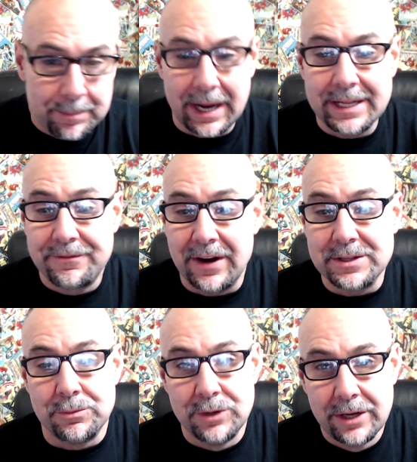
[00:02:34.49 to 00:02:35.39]
but I did find
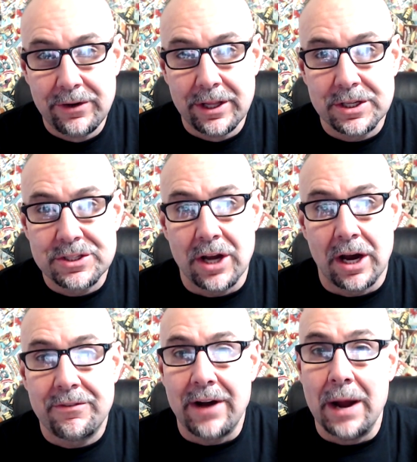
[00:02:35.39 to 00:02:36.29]
some really, really good
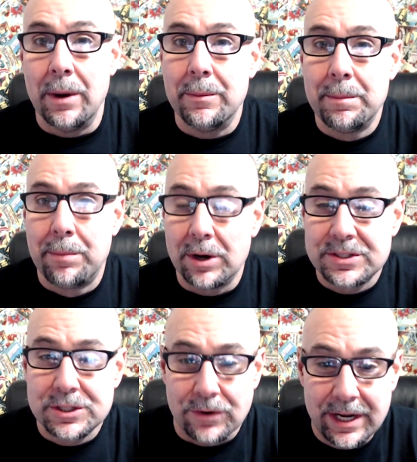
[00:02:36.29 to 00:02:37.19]
stuff. I went with books to
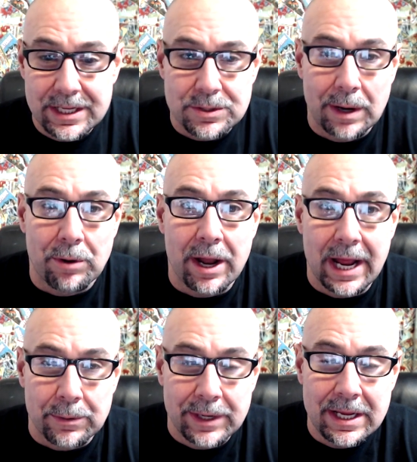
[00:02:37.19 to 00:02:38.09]
trade, so I brought
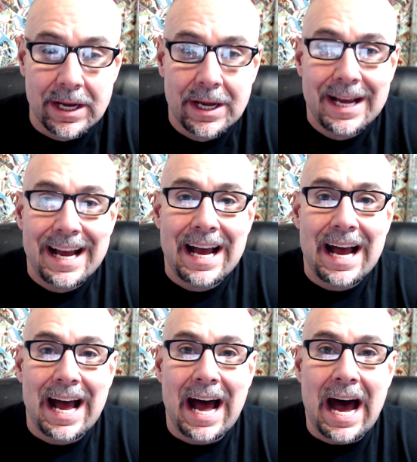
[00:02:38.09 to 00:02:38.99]
equity.
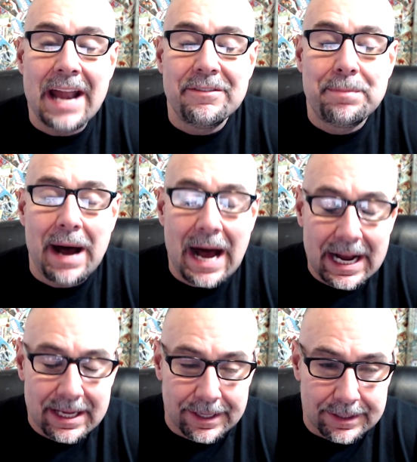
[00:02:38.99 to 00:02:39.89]
Out of
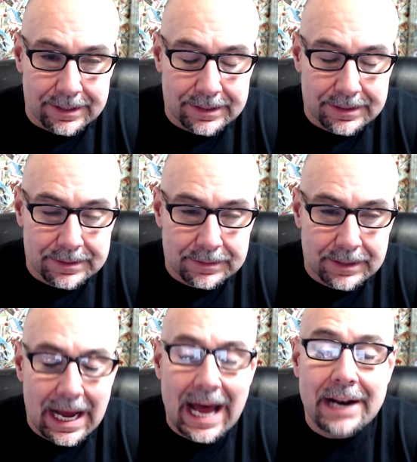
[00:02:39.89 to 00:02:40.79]
pocket,
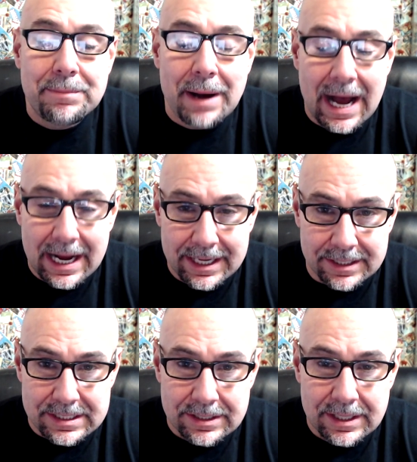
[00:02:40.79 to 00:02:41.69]

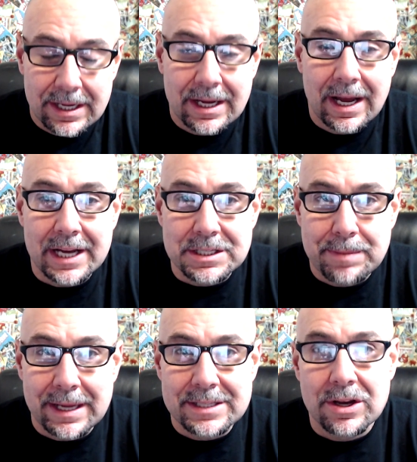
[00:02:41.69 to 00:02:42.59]
I
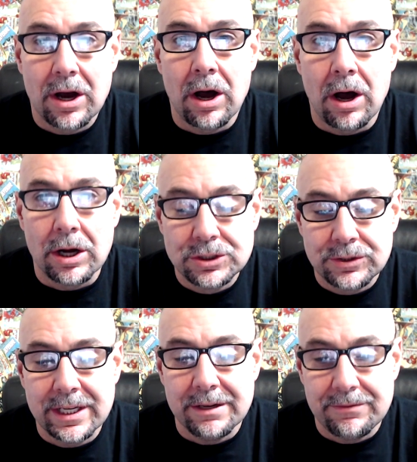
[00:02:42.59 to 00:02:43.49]
spent
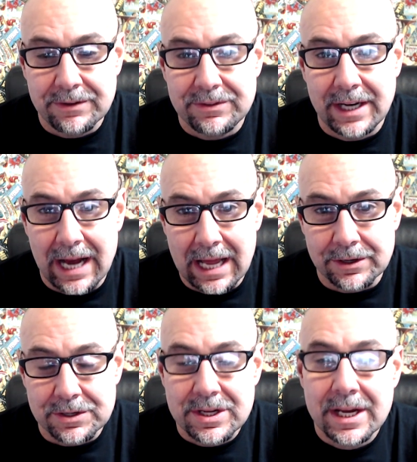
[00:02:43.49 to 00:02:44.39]
$150.